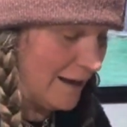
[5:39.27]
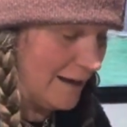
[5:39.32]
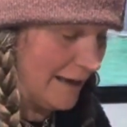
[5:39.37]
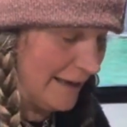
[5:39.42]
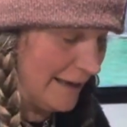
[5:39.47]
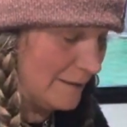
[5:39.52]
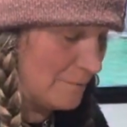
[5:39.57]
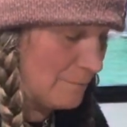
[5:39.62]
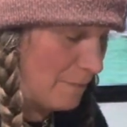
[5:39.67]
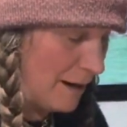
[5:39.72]

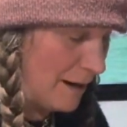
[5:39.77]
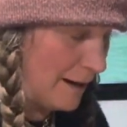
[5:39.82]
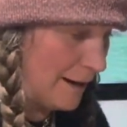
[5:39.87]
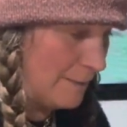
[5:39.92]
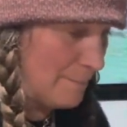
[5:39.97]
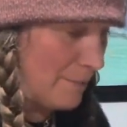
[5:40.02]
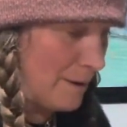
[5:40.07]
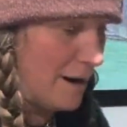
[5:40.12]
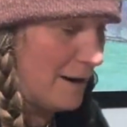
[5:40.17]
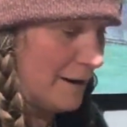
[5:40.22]
in my
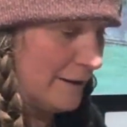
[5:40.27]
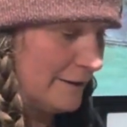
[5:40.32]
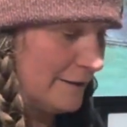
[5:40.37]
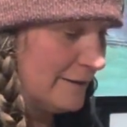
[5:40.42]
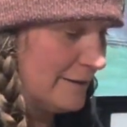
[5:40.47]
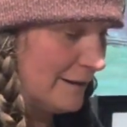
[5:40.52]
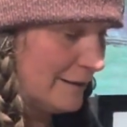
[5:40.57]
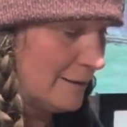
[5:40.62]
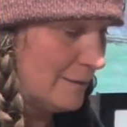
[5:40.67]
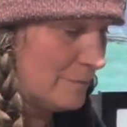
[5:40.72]

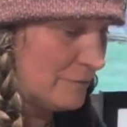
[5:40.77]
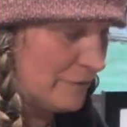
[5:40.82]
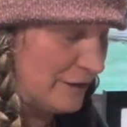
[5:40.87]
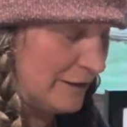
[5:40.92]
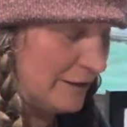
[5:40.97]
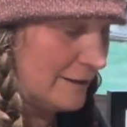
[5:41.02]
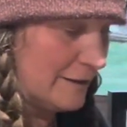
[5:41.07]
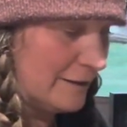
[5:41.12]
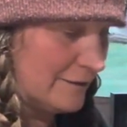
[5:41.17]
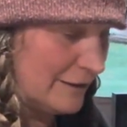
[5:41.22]
mind, I am
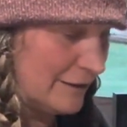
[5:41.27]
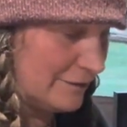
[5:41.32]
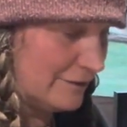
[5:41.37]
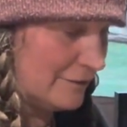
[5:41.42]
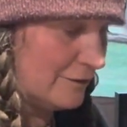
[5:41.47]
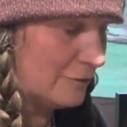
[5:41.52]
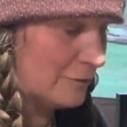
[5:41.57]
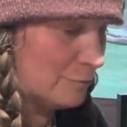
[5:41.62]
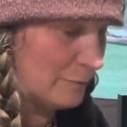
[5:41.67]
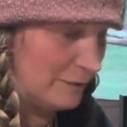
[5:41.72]
thinking this
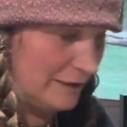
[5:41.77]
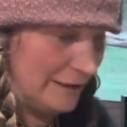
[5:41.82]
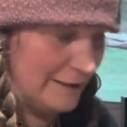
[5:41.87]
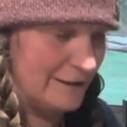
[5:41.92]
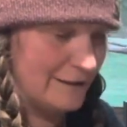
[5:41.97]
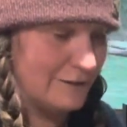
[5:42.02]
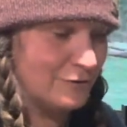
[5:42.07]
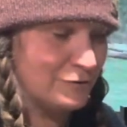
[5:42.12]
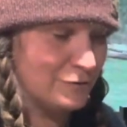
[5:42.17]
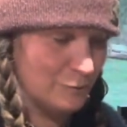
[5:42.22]
is
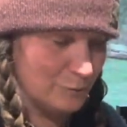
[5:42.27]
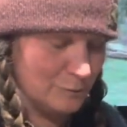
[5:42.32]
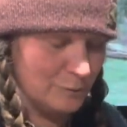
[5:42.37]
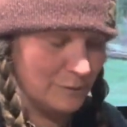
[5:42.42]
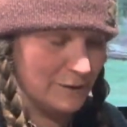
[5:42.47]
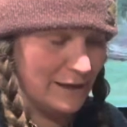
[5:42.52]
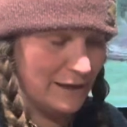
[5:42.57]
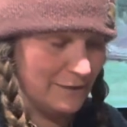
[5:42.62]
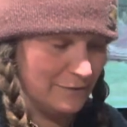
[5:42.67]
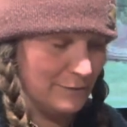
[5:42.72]
related to,
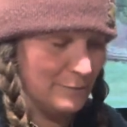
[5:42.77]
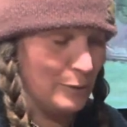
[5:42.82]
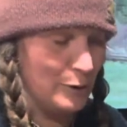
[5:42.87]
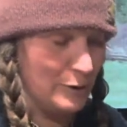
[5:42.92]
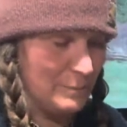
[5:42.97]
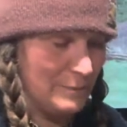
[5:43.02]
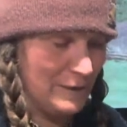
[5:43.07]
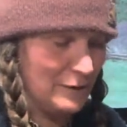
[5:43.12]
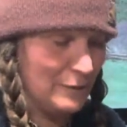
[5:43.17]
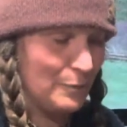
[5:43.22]
again, the
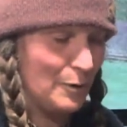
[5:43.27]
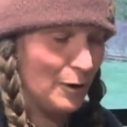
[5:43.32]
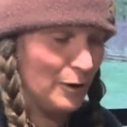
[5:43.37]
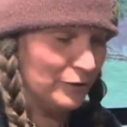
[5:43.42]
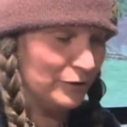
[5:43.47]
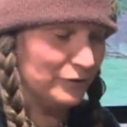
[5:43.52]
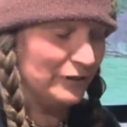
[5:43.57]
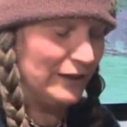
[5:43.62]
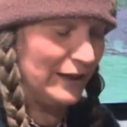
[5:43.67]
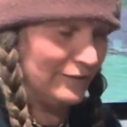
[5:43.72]

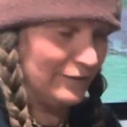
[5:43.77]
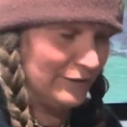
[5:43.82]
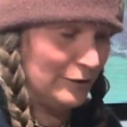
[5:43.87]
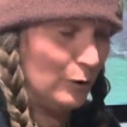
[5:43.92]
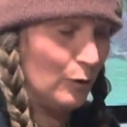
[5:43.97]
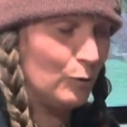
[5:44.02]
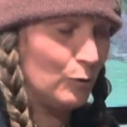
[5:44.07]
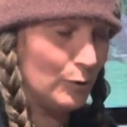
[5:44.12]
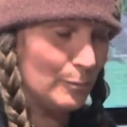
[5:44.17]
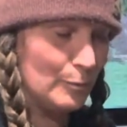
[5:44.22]
menopause and the
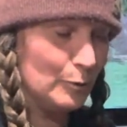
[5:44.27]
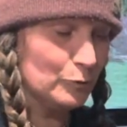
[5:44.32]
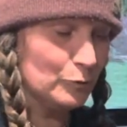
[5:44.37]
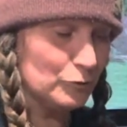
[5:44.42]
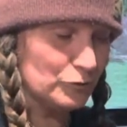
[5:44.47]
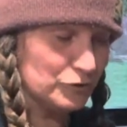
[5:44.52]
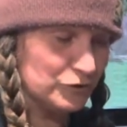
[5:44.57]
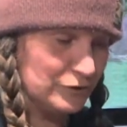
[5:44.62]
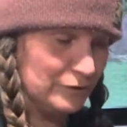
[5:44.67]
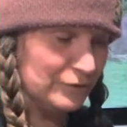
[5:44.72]

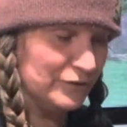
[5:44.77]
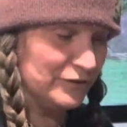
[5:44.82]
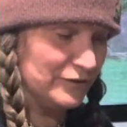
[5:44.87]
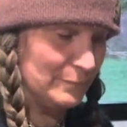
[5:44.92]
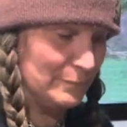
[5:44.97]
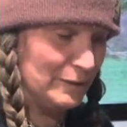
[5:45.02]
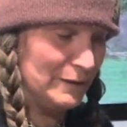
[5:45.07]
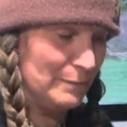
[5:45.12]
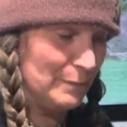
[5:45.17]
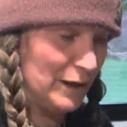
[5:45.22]
hormonal shifts
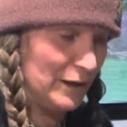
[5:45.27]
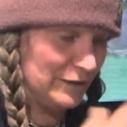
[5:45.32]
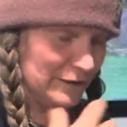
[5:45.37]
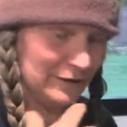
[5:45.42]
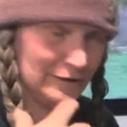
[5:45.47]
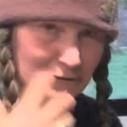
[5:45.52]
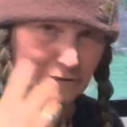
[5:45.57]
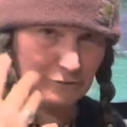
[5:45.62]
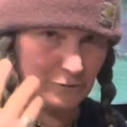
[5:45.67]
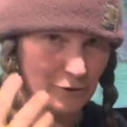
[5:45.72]
that my
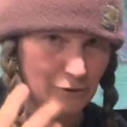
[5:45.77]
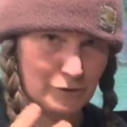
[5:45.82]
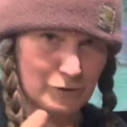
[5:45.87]
body are